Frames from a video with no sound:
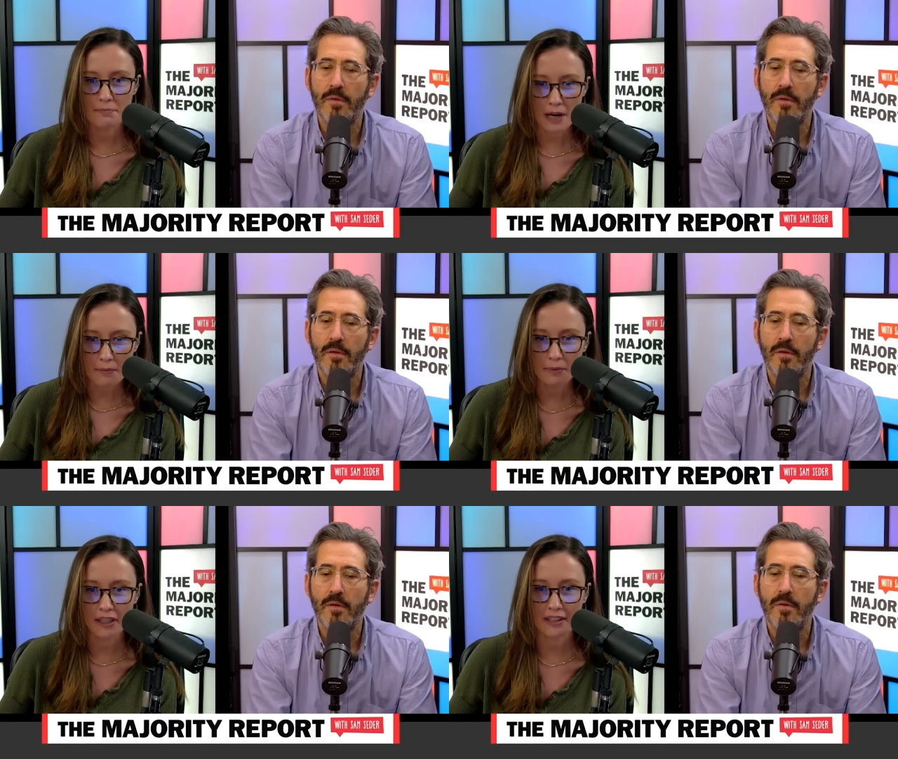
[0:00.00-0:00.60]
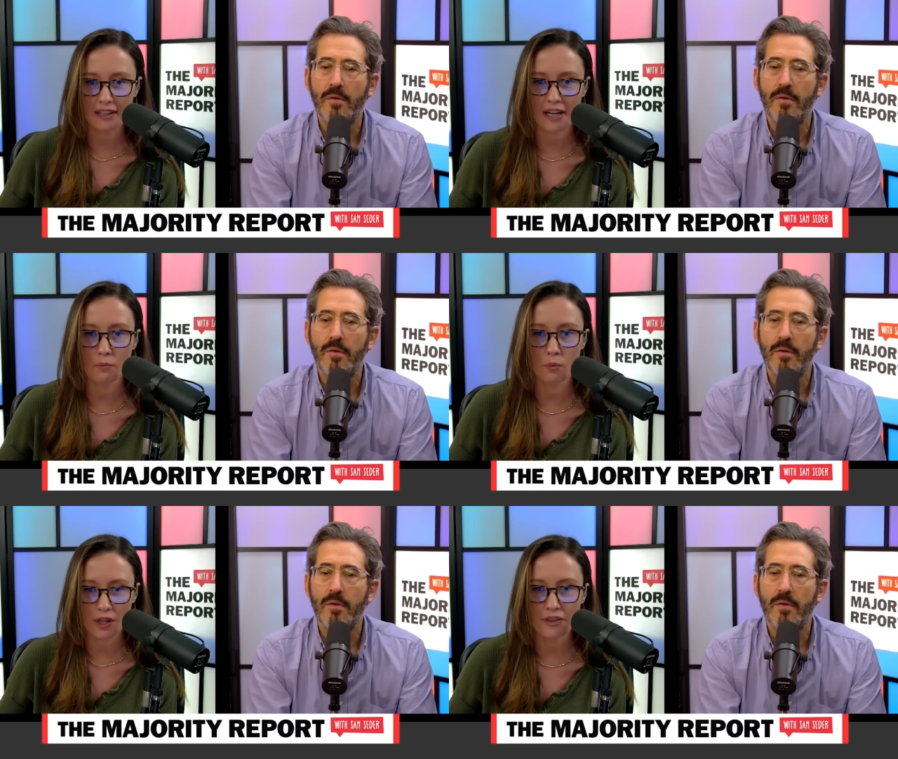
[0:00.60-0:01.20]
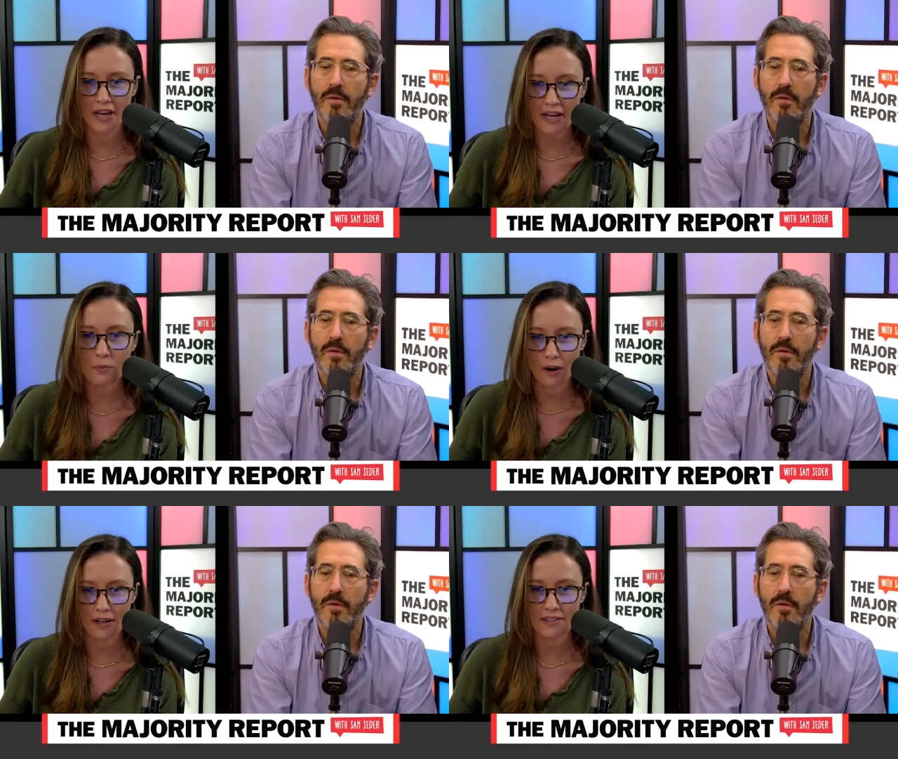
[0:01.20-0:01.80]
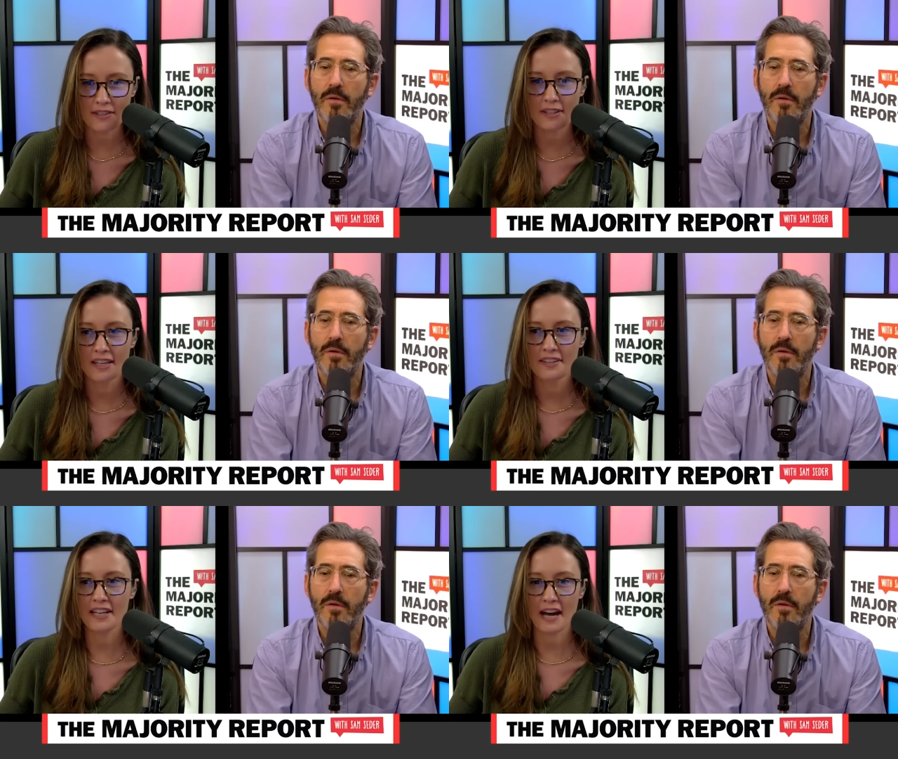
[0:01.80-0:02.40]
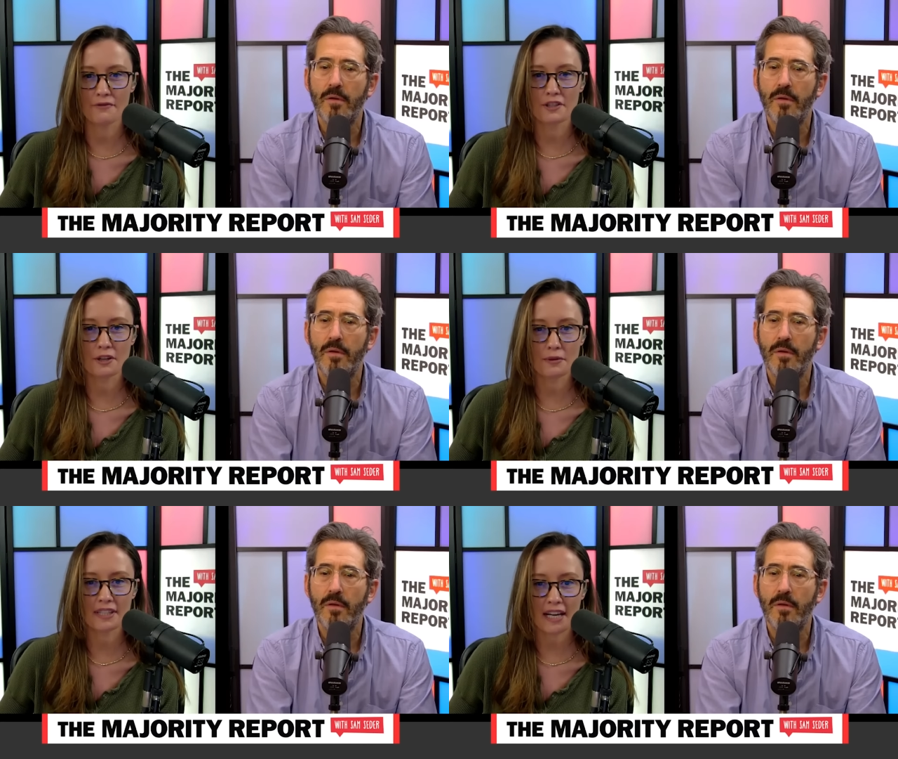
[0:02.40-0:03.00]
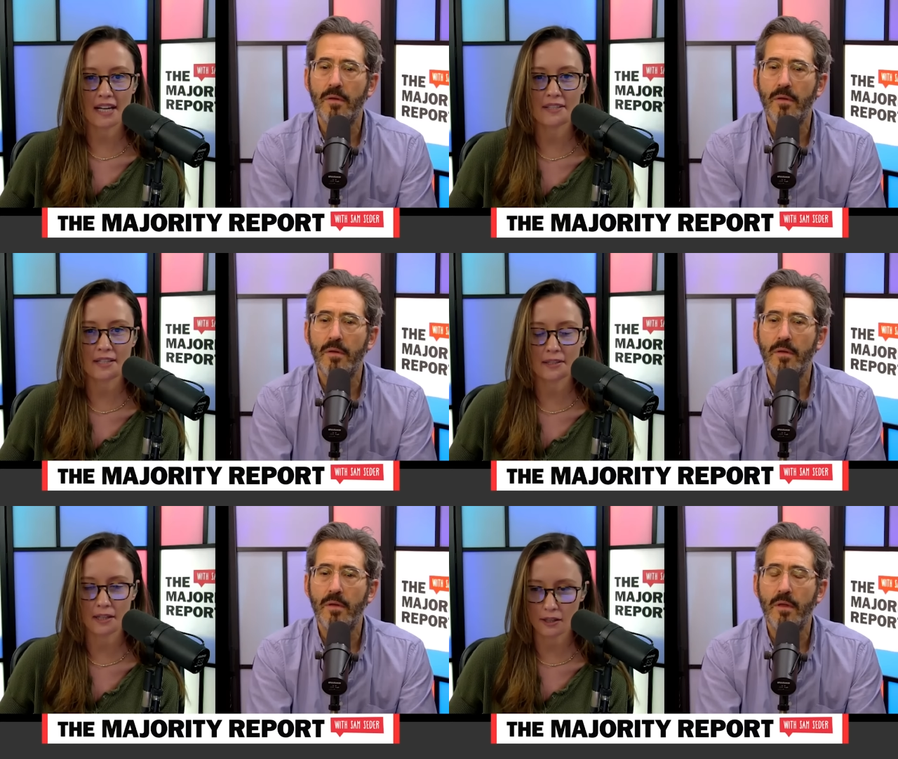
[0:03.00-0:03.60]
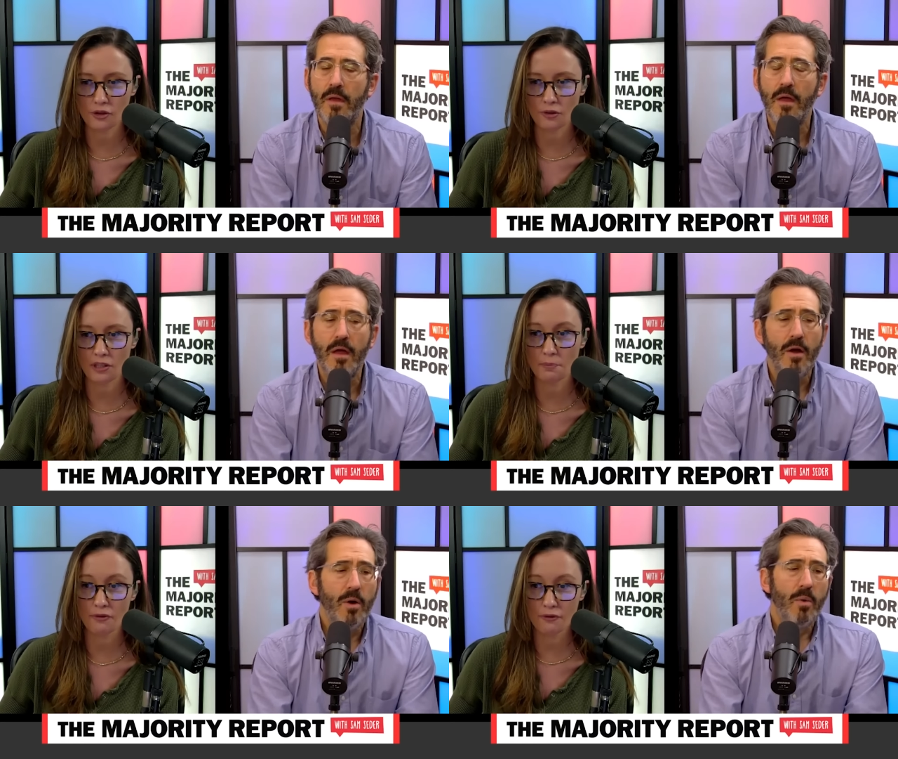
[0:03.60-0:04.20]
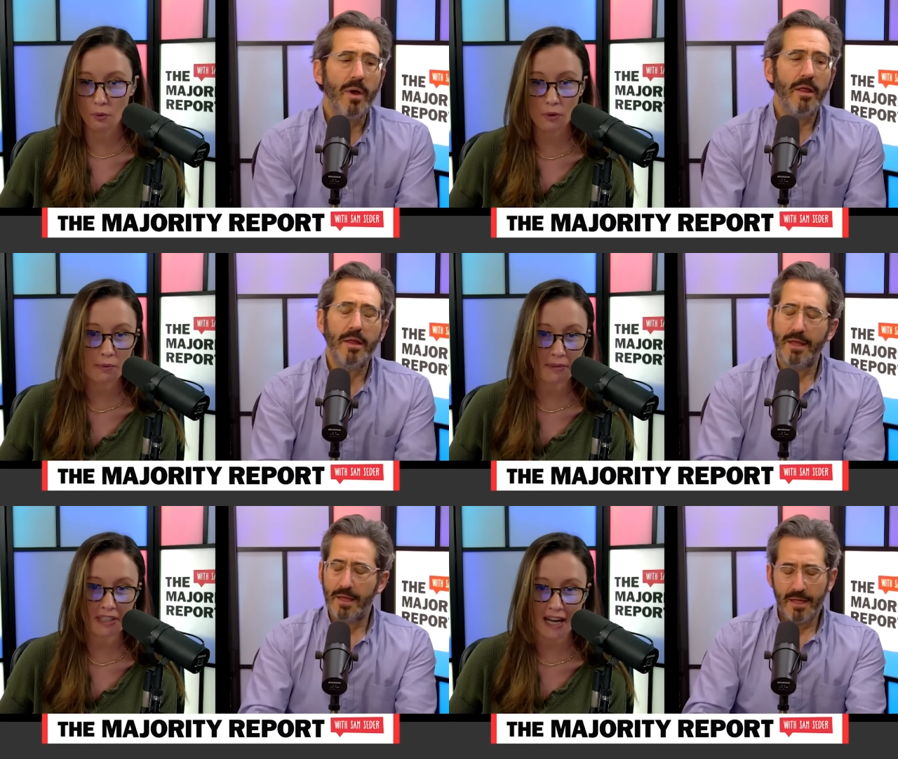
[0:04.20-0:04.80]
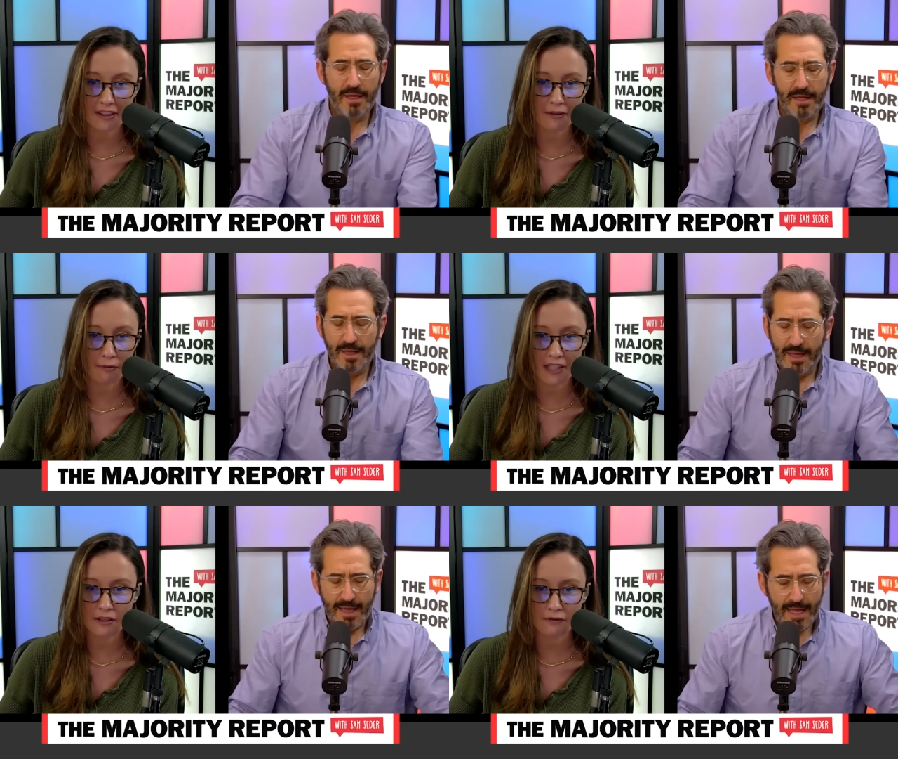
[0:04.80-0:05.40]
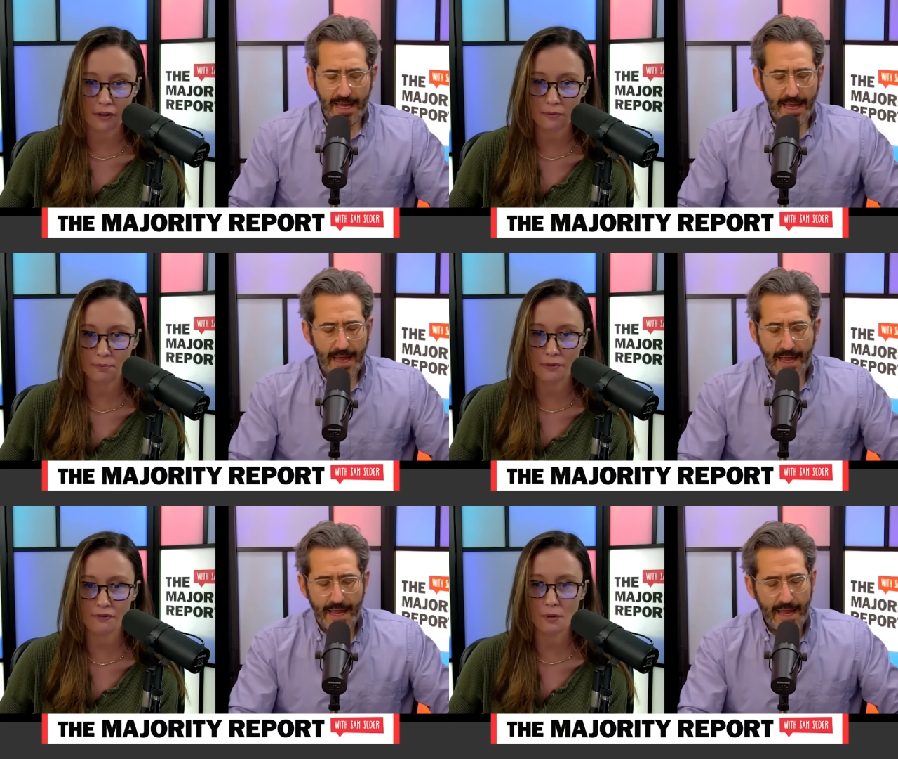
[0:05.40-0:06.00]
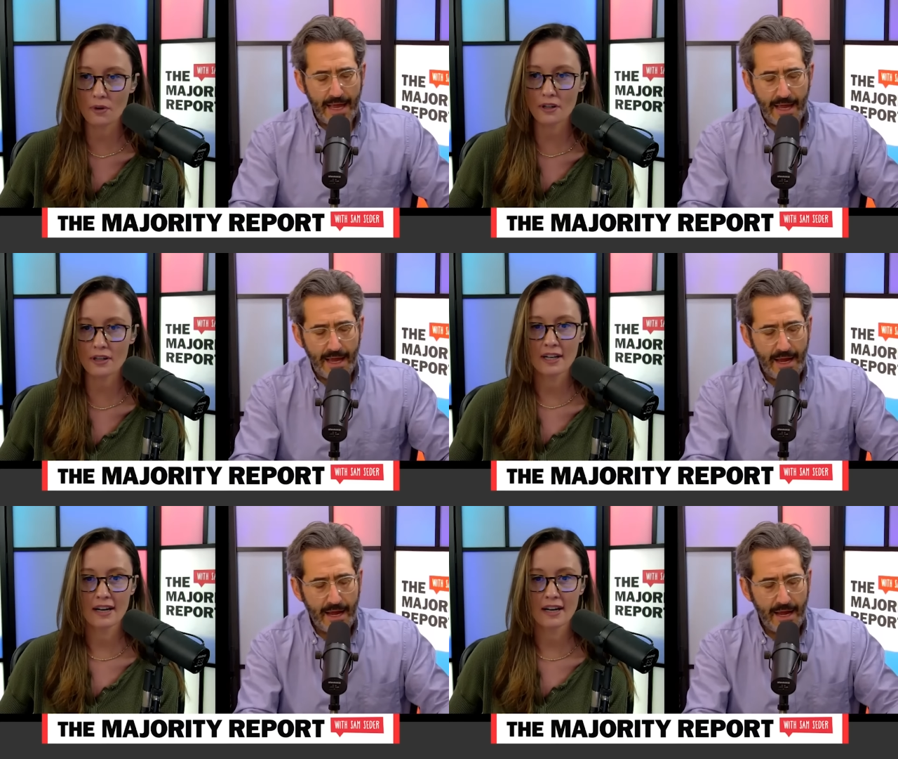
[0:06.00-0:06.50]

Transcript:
Speaker 1: public and what they want, they have to go to the 1800s before women had the right to vote, before.